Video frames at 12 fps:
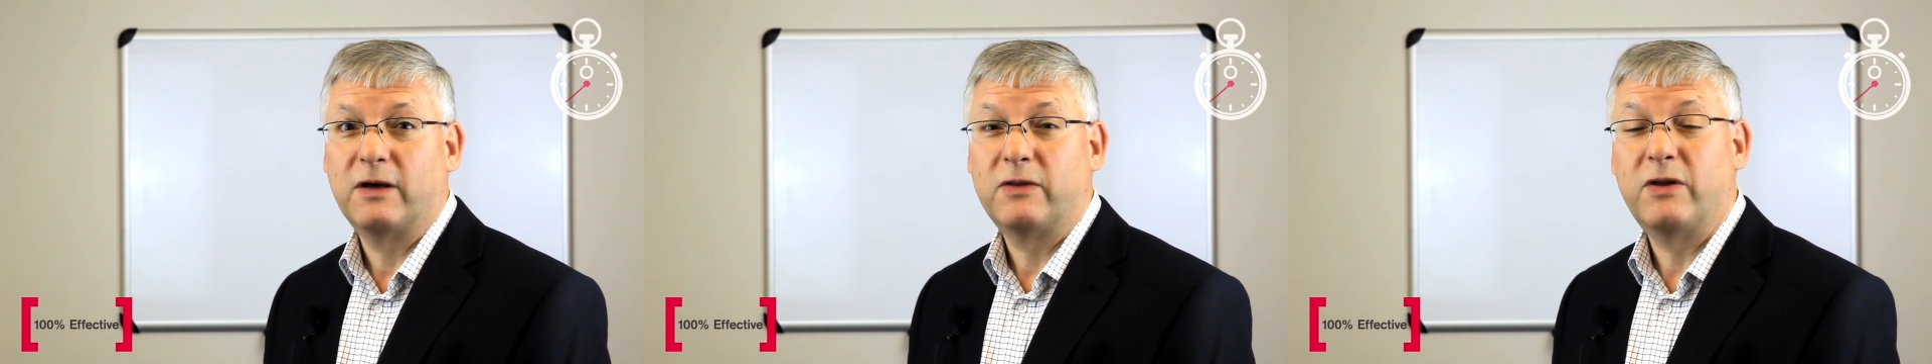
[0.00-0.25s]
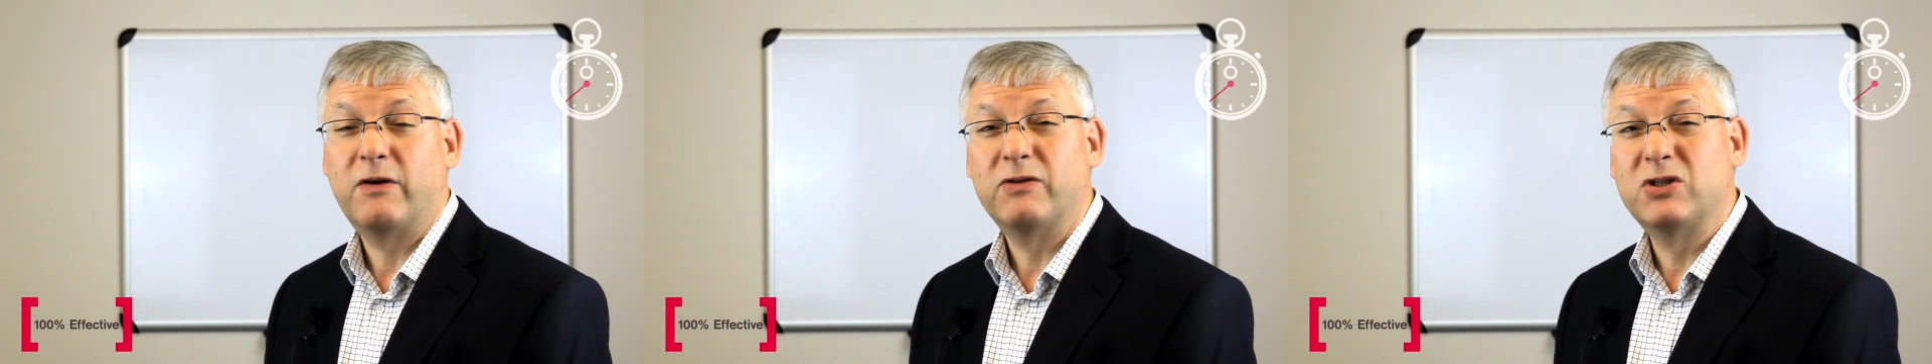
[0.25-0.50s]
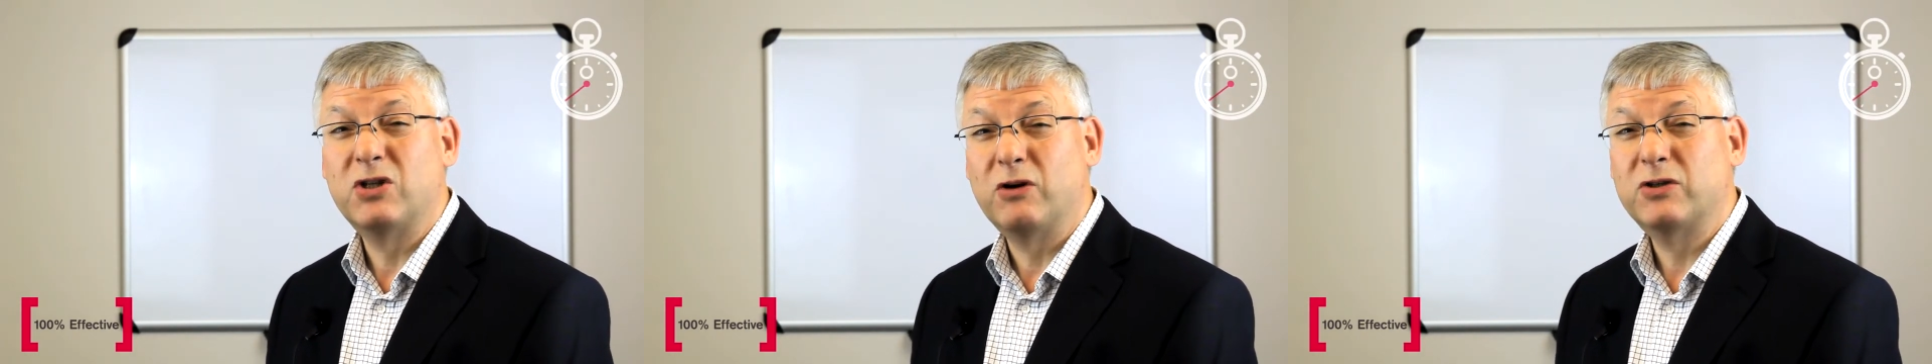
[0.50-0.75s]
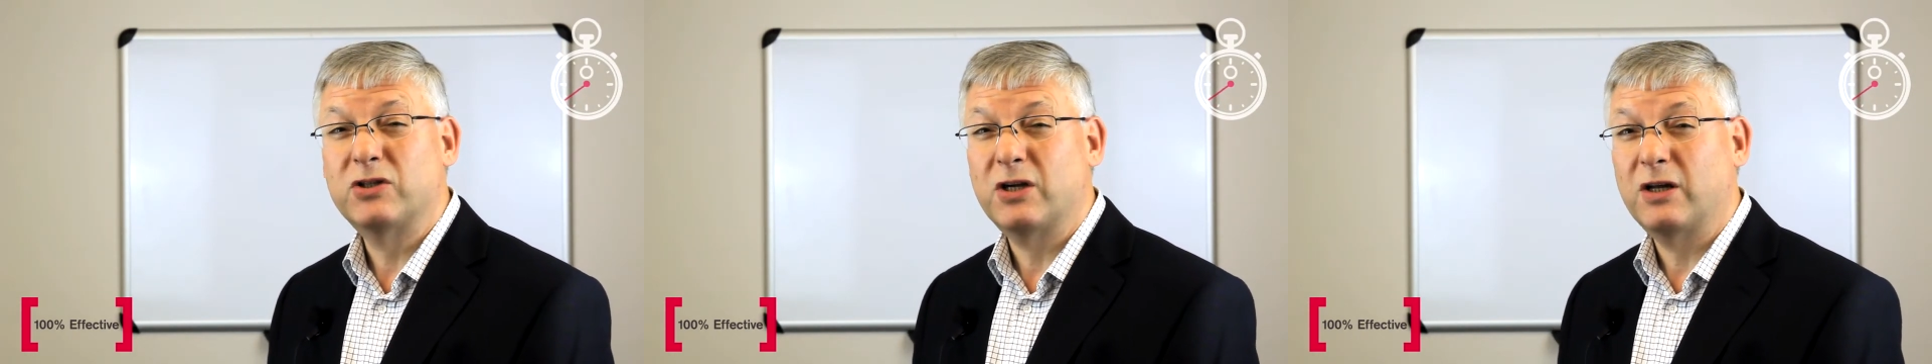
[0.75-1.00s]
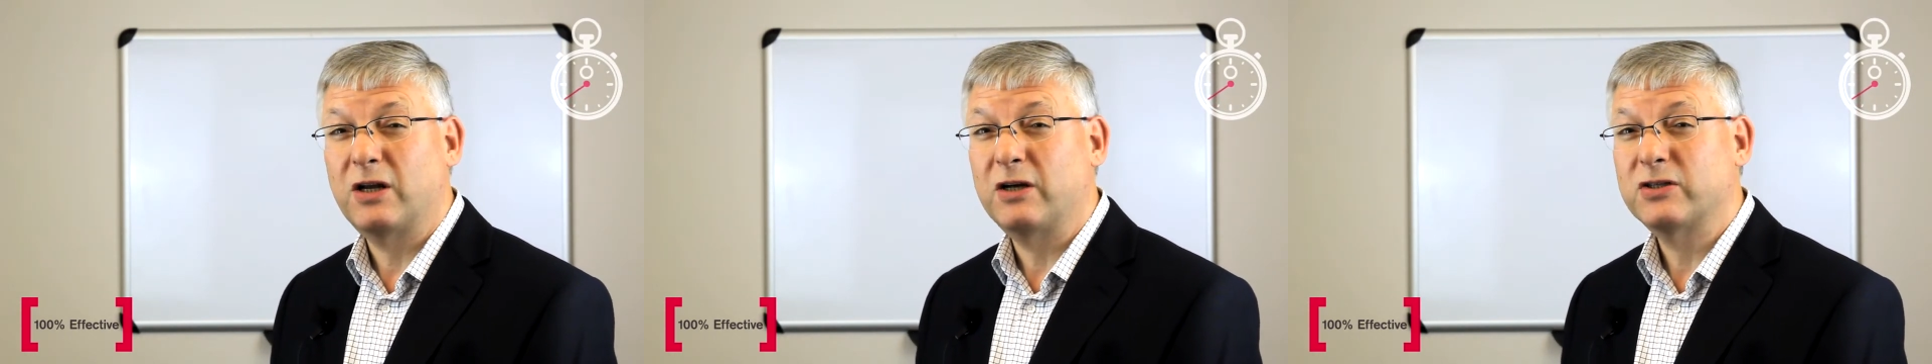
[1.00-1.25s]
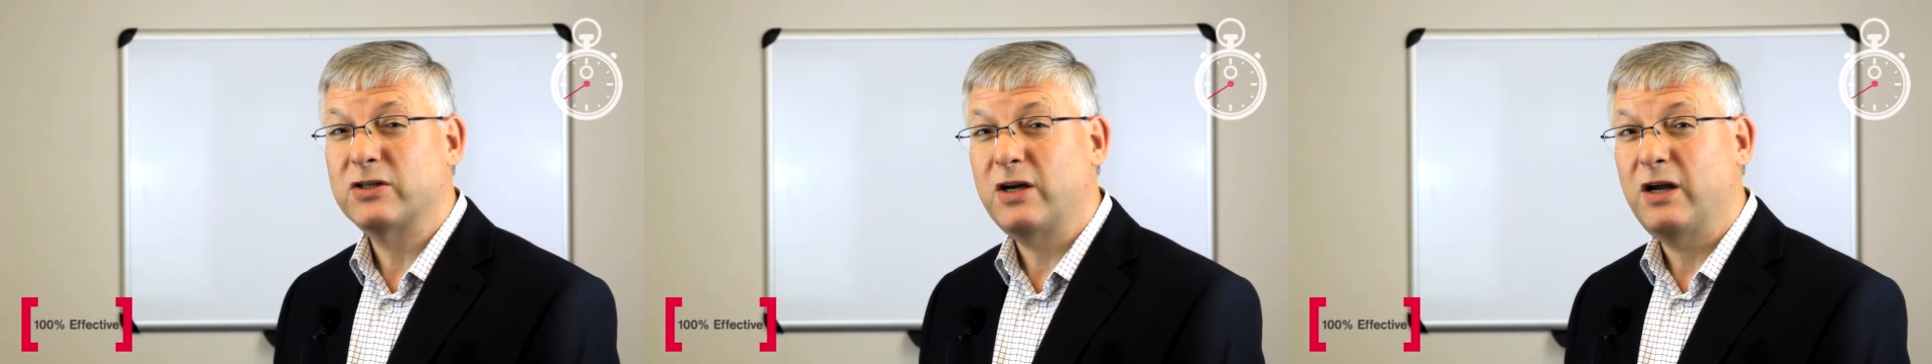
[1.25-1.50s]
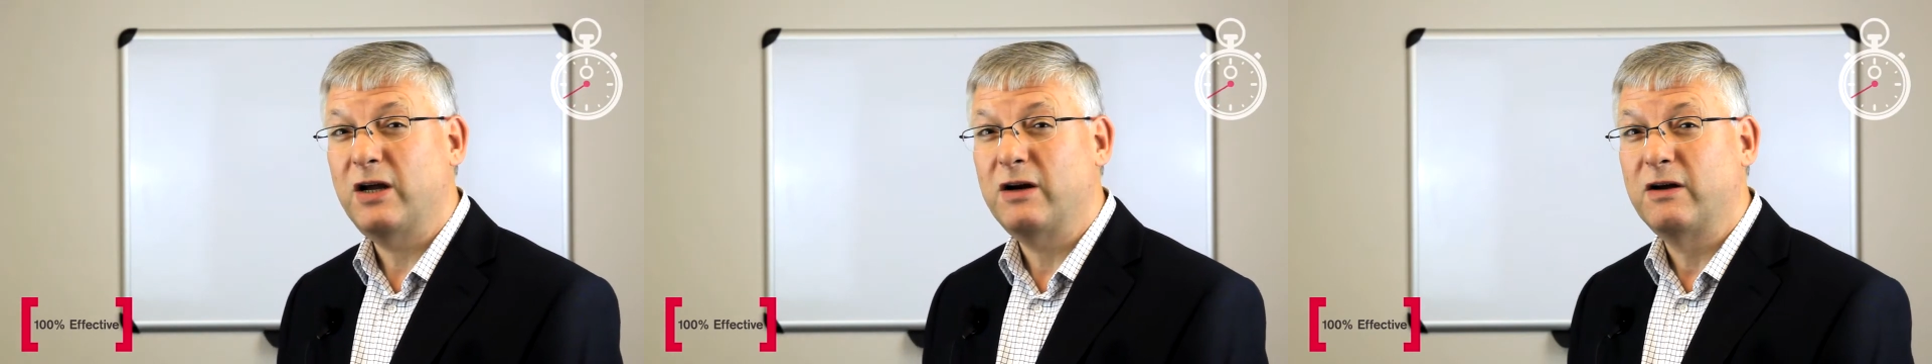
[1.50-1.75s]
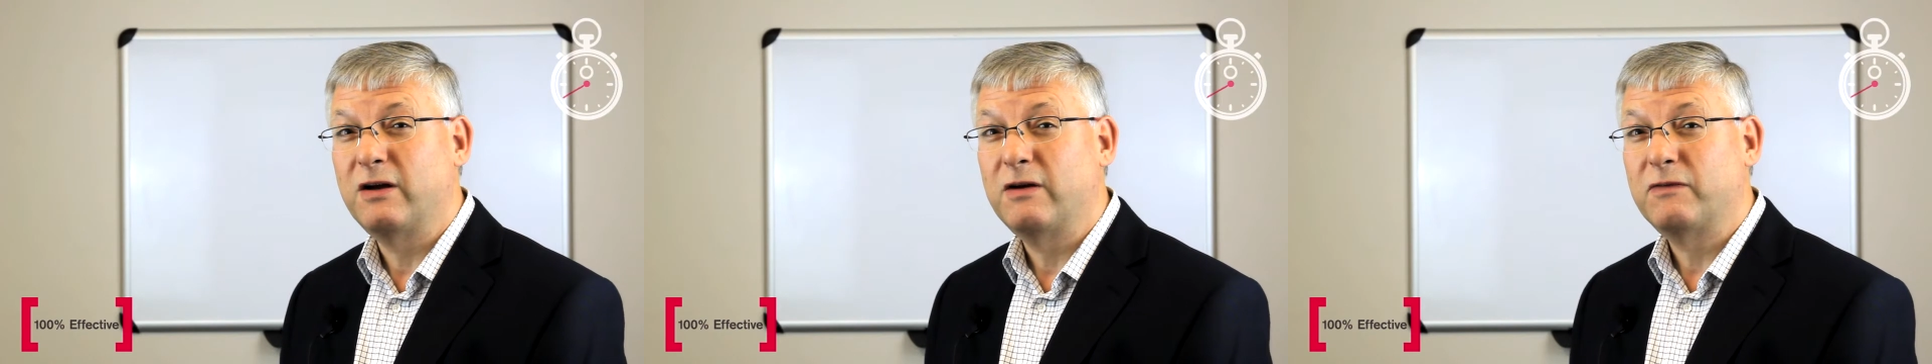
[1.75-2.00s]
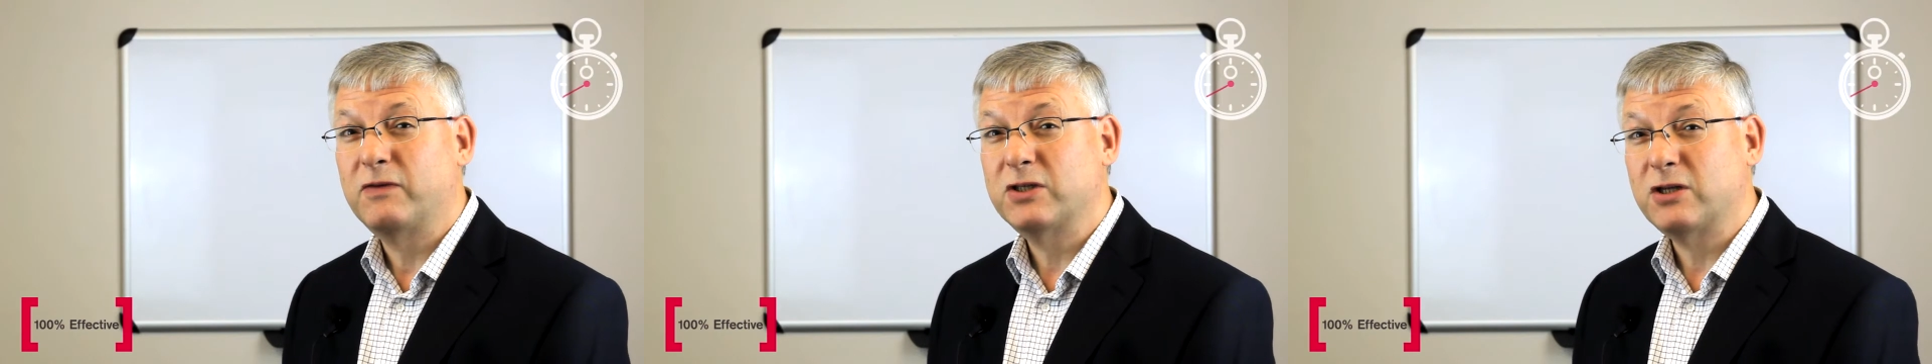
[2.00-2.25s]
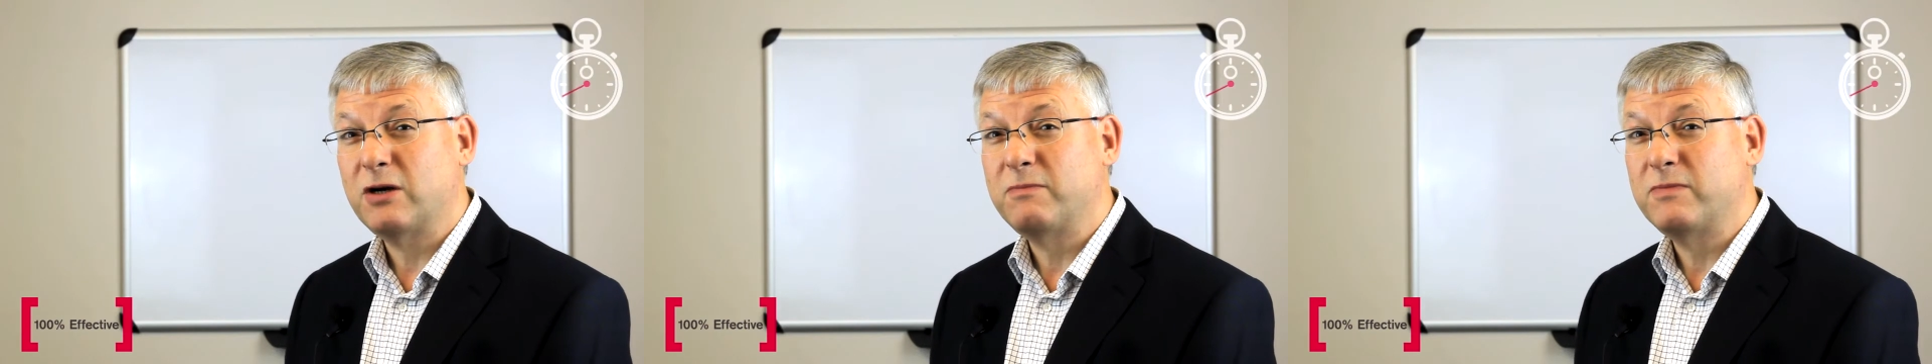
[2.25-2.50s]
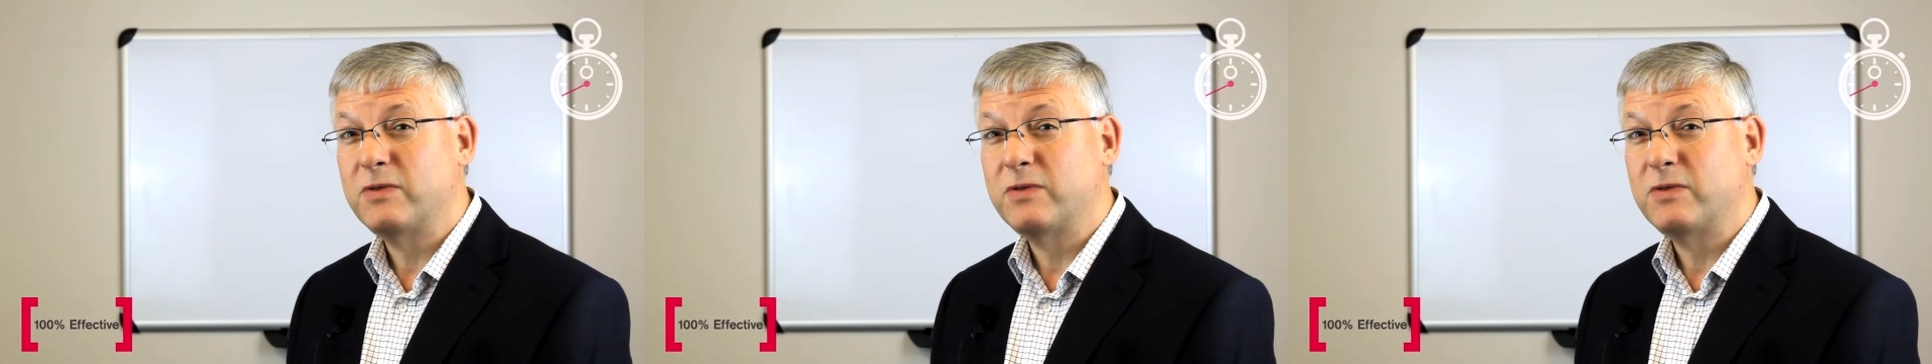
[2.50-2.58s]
There is no single answer here. For some,